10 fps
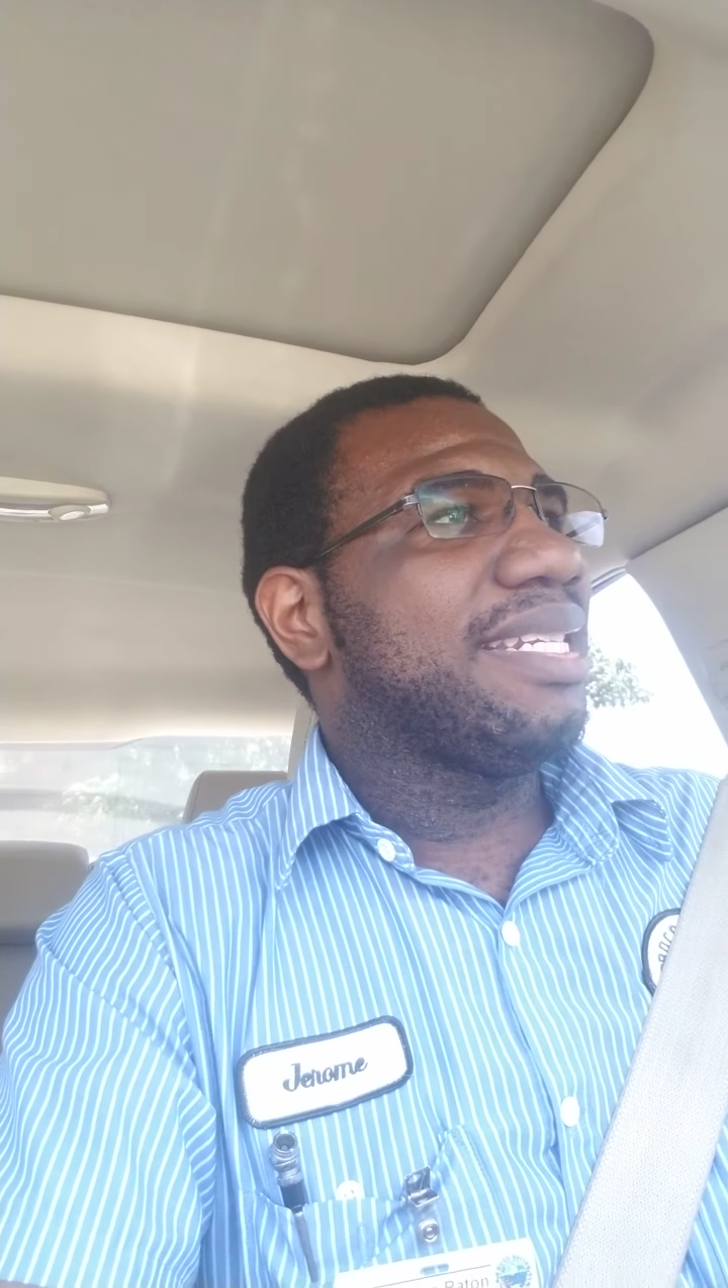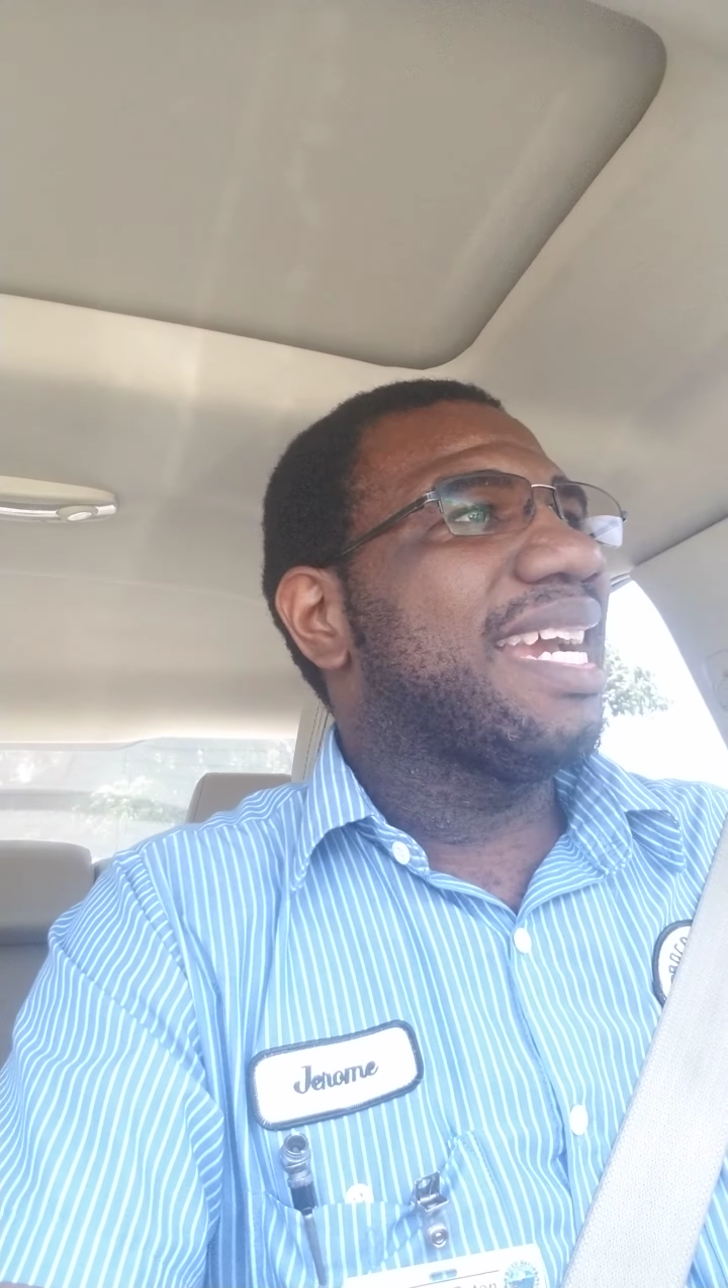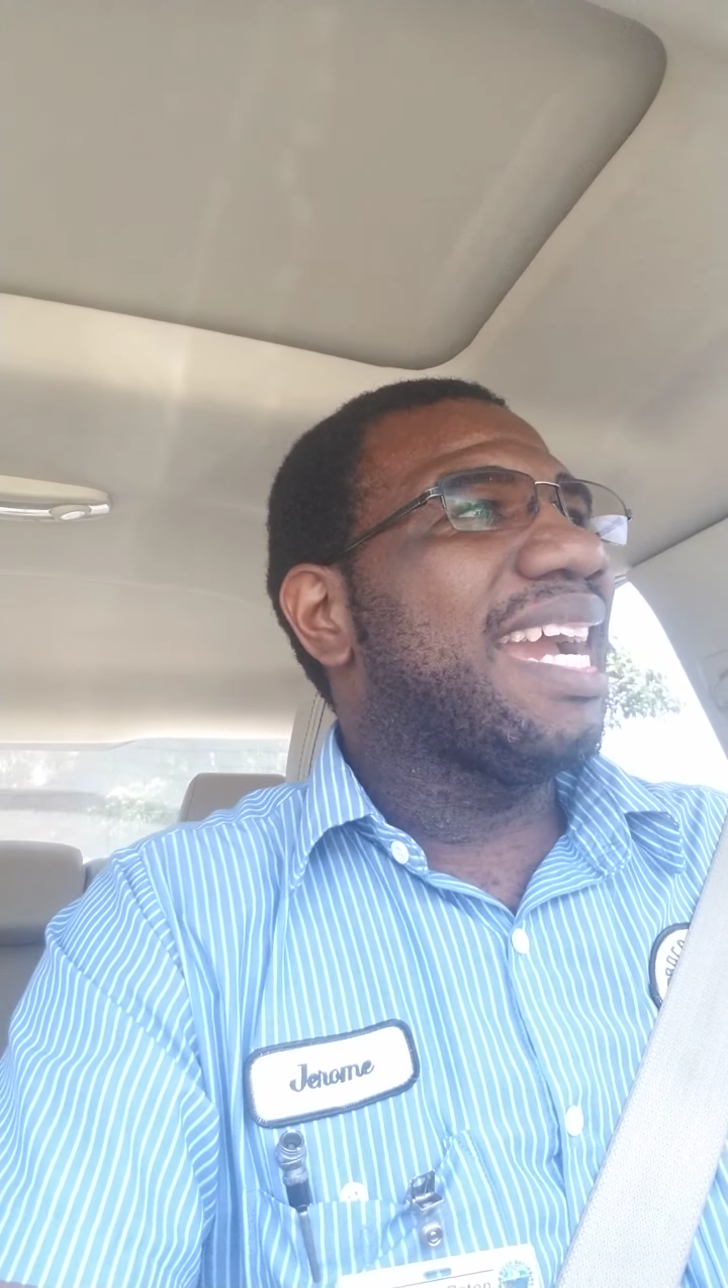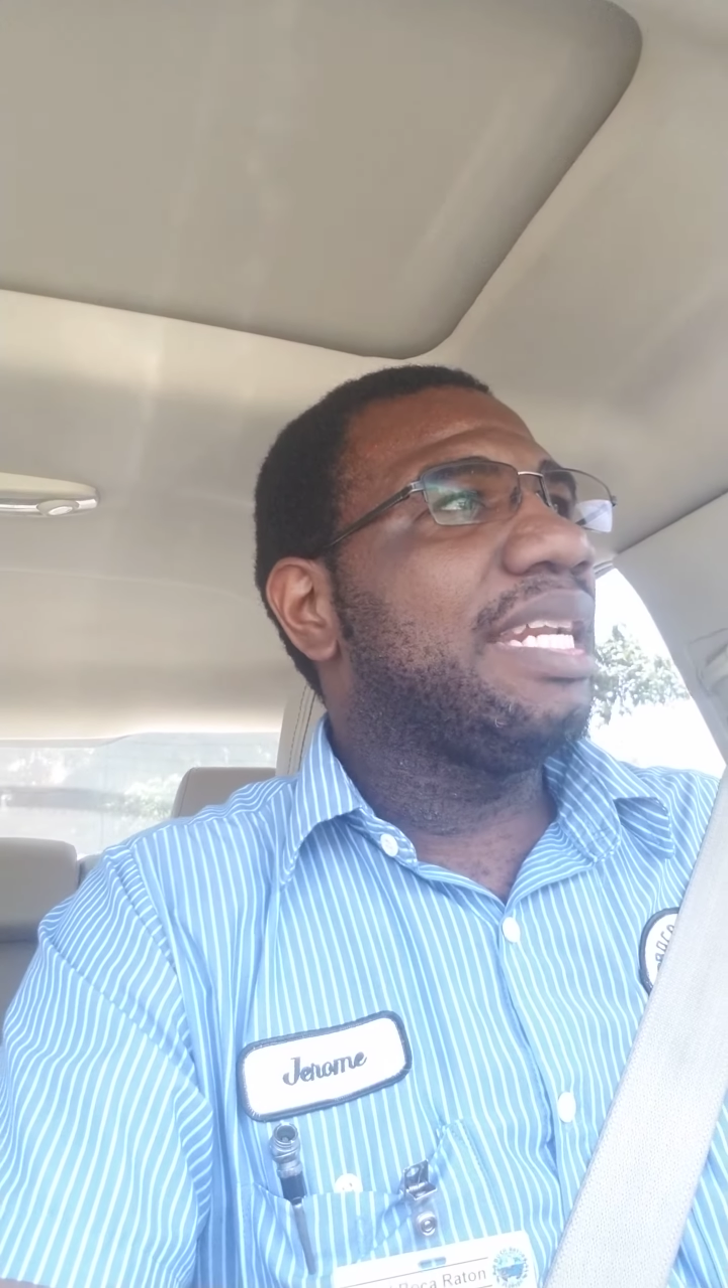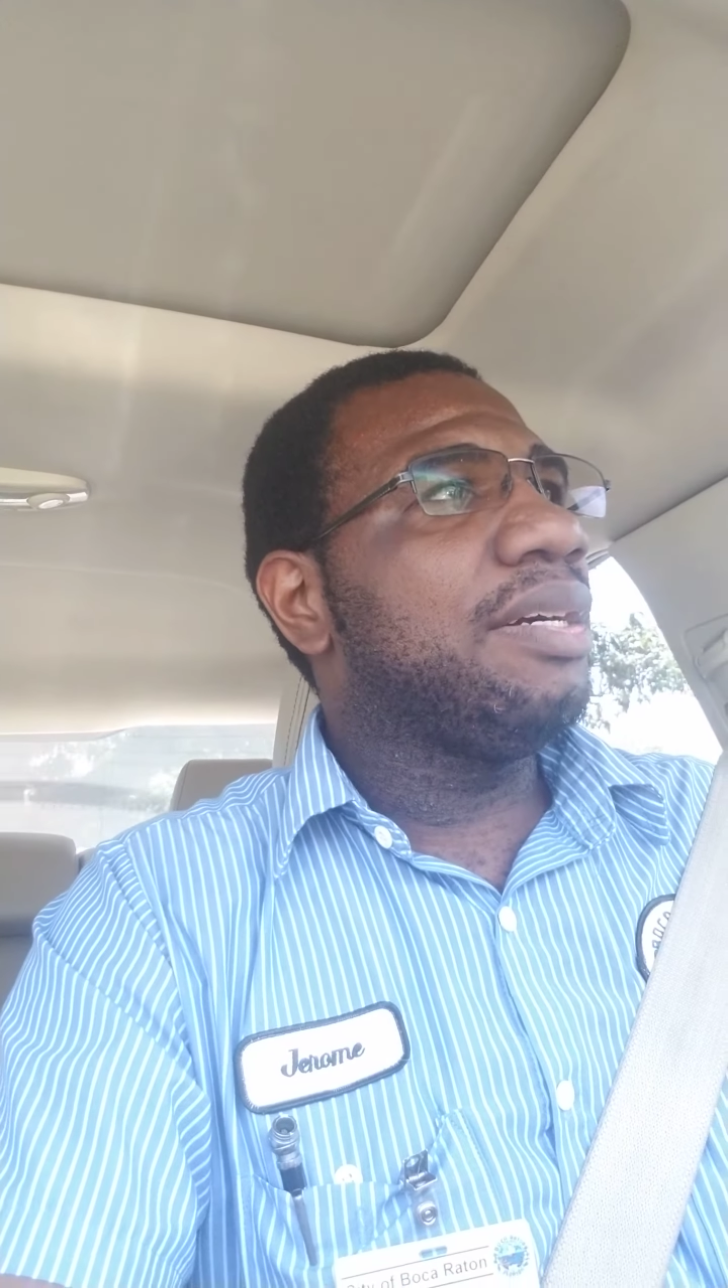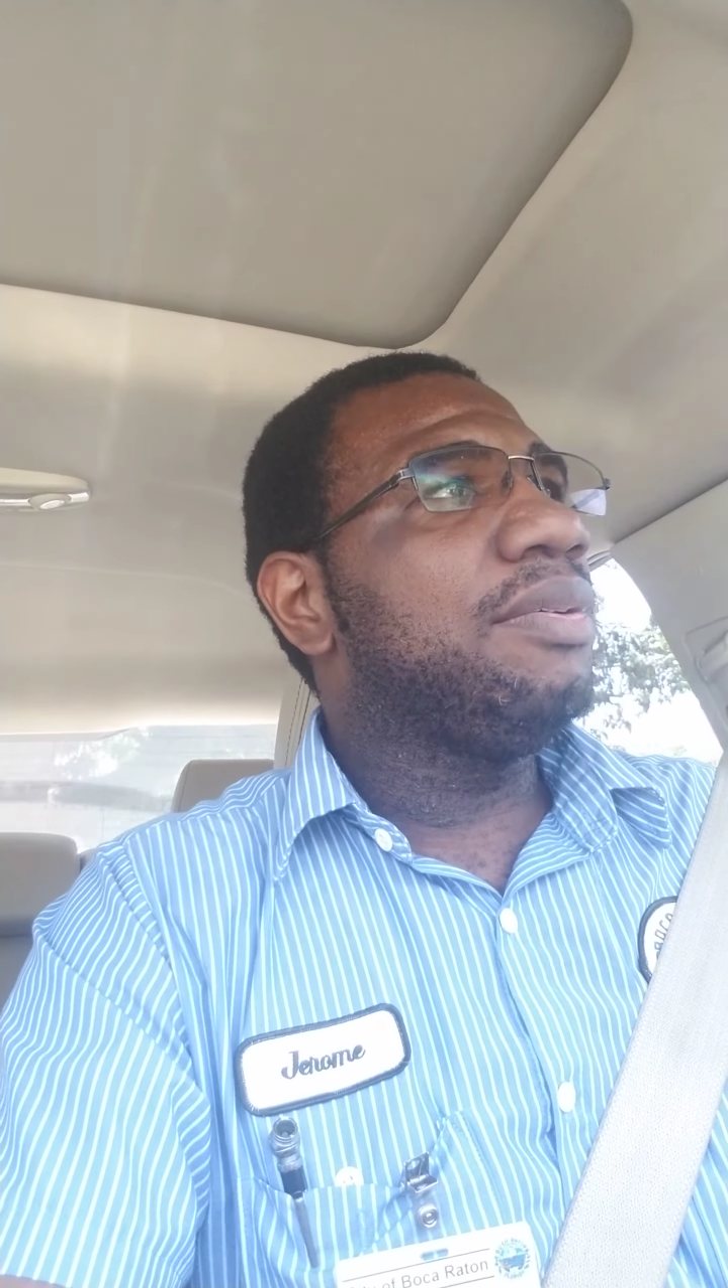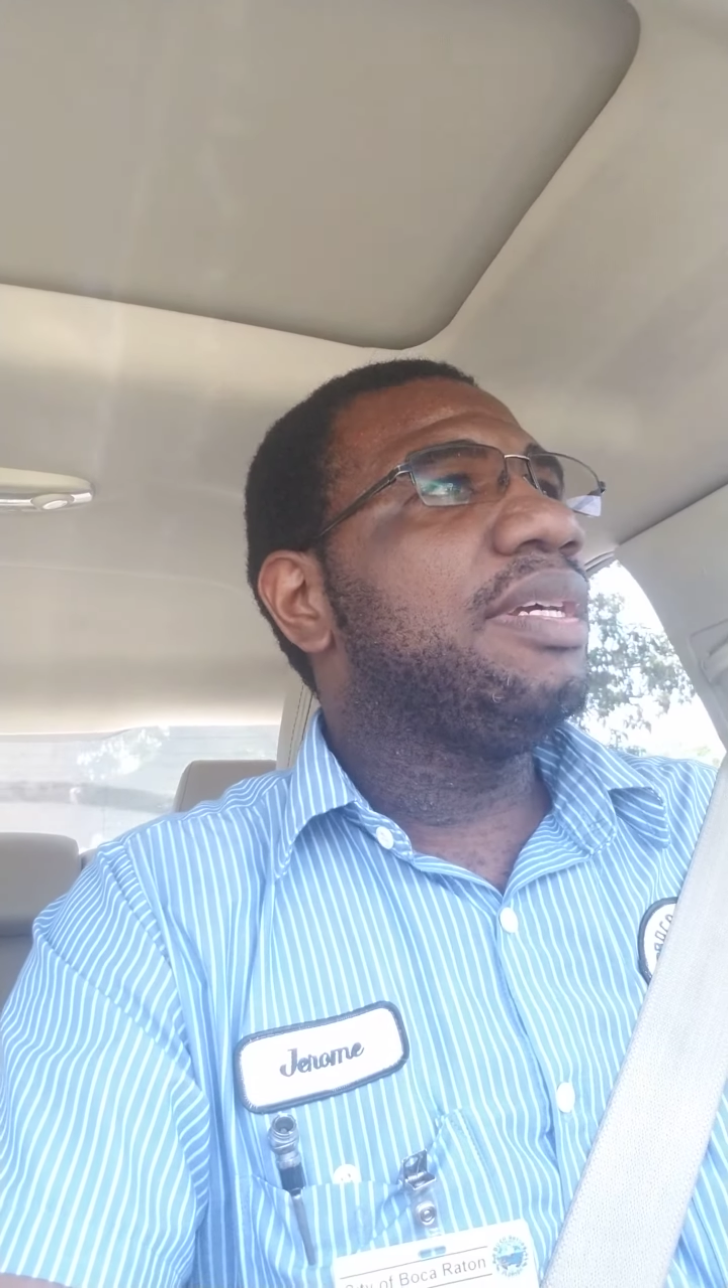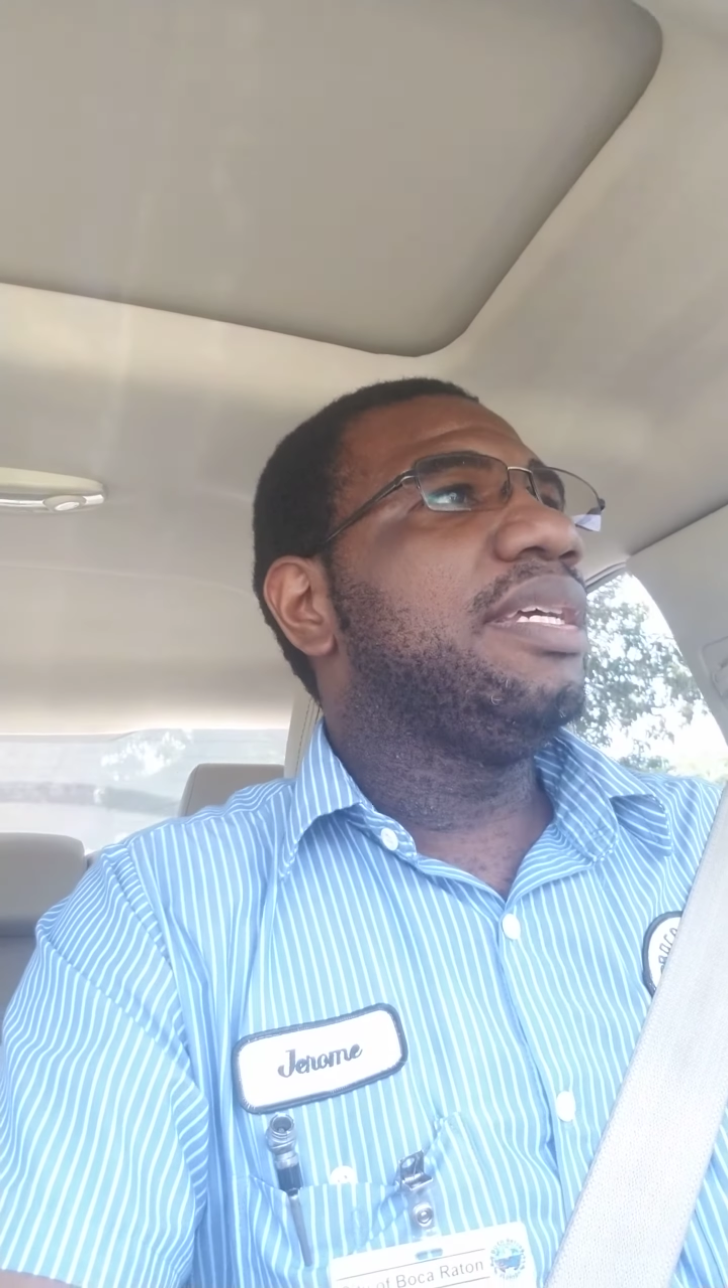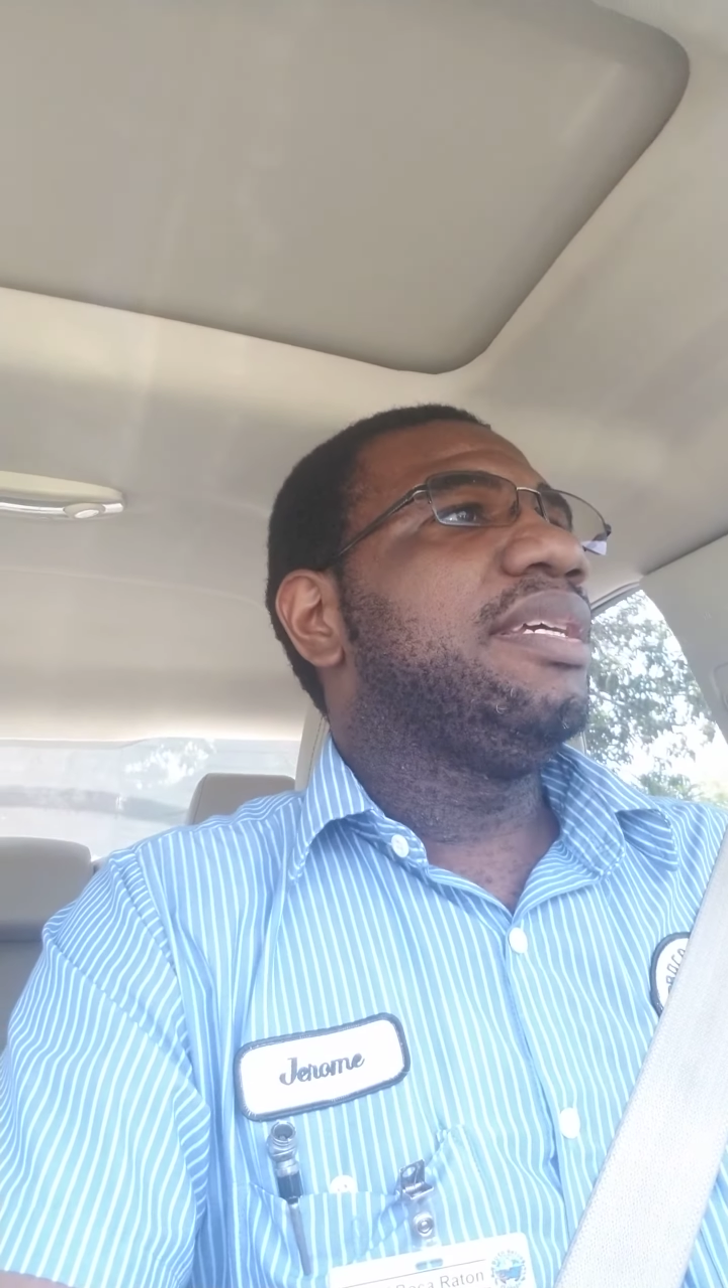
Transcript: dyno